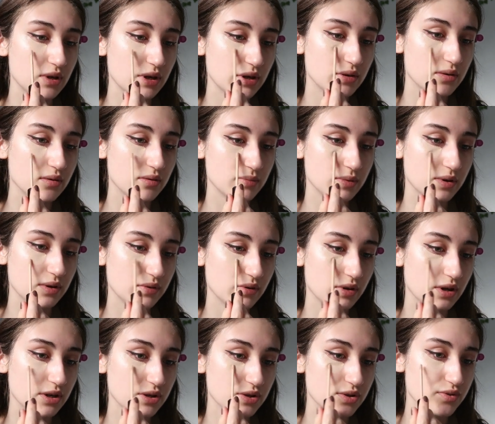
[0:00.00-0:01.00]
Like, oh my
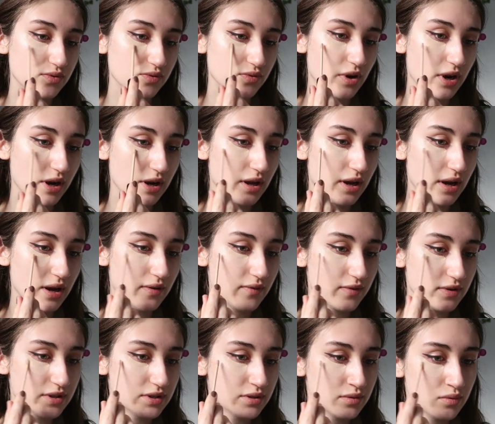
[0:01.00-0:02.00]
god, I dread it
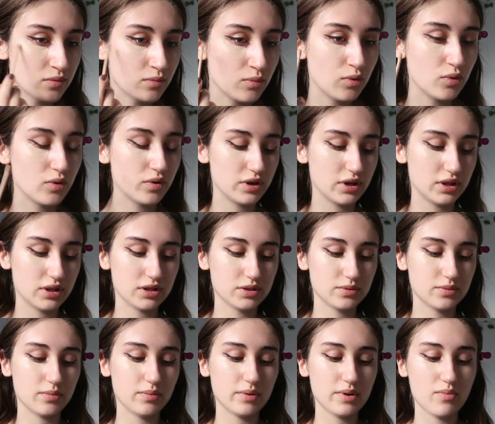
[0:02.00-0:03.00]
every single morning.
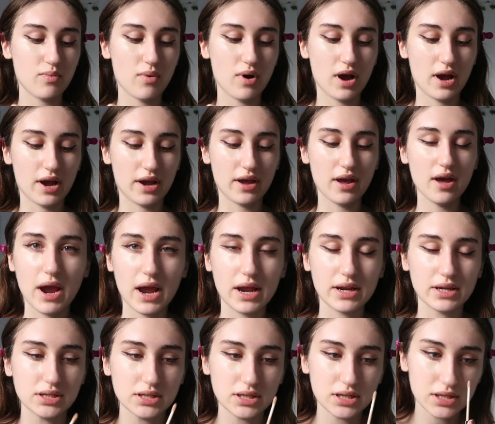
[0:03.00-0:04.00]
That's probably why my
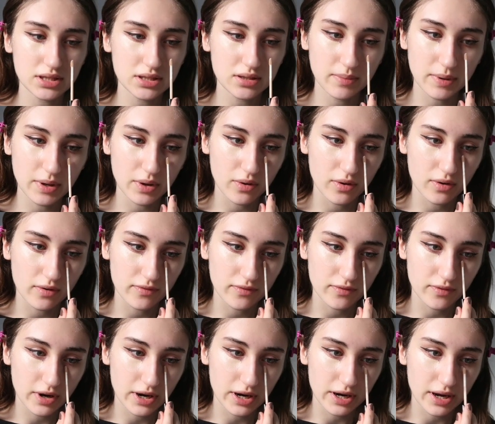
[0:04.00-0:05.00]
energy is a bit
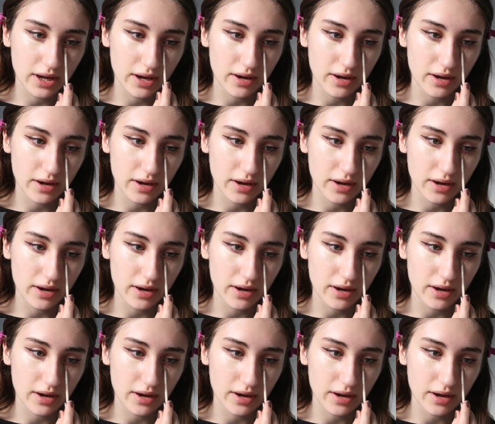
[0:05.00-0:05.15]
off right